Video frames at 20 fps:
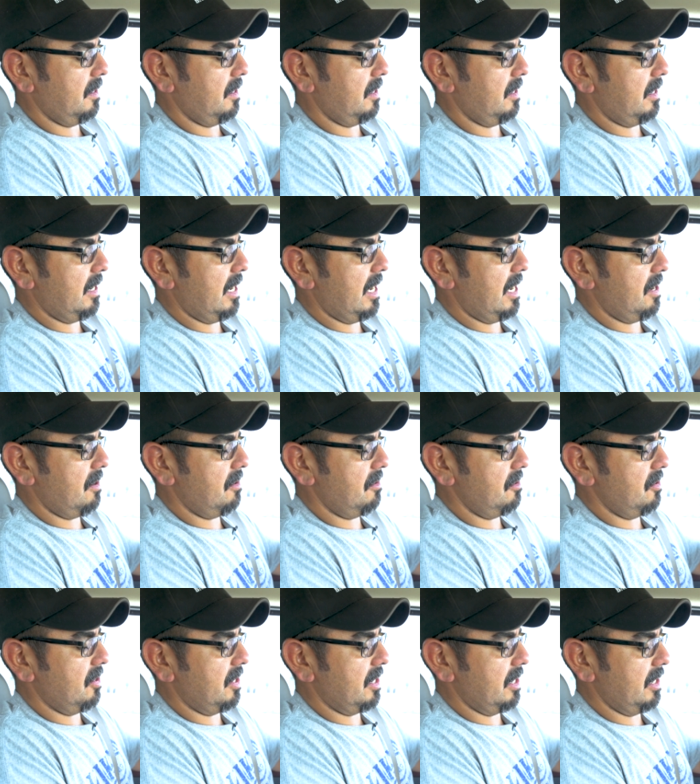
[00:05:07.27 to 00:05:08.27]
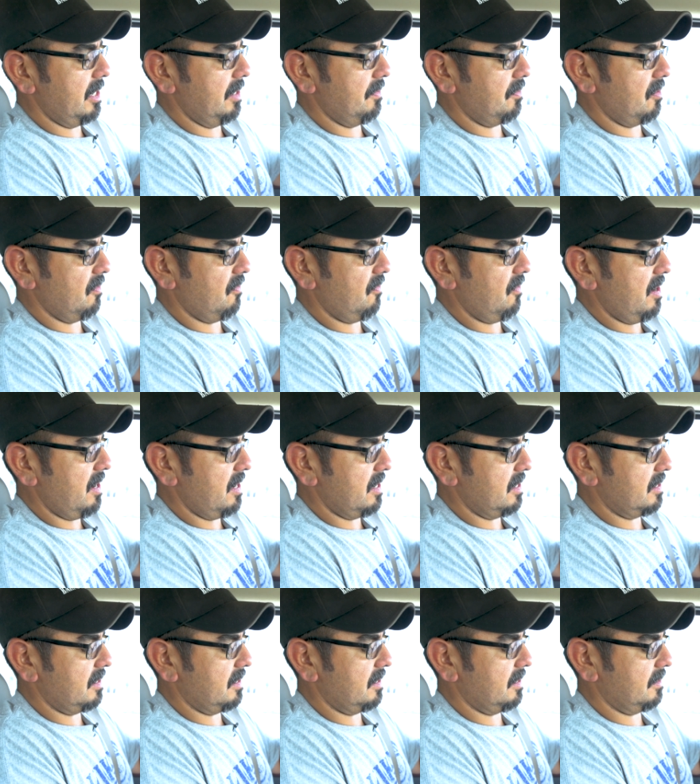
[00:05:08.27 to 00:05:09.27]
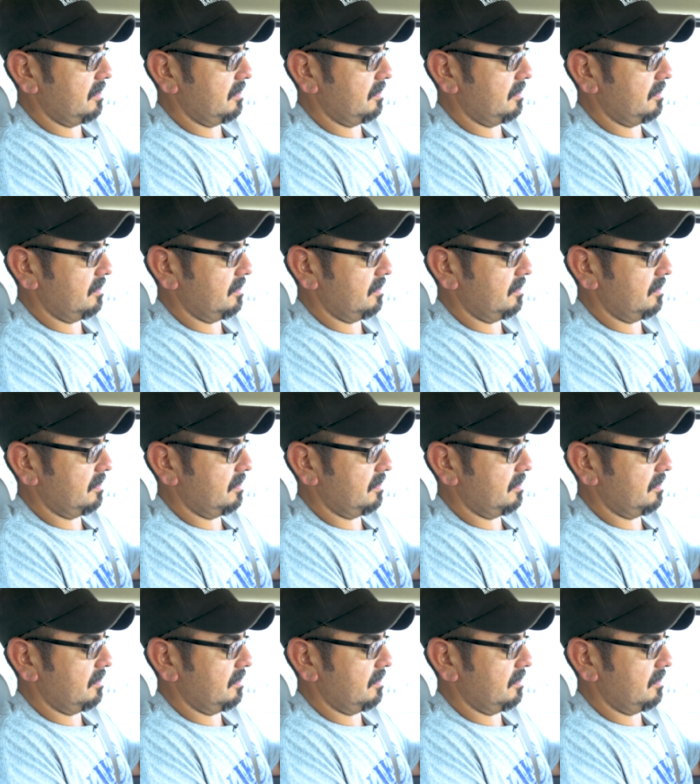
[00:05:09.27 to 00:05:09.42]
And now you can dip your fries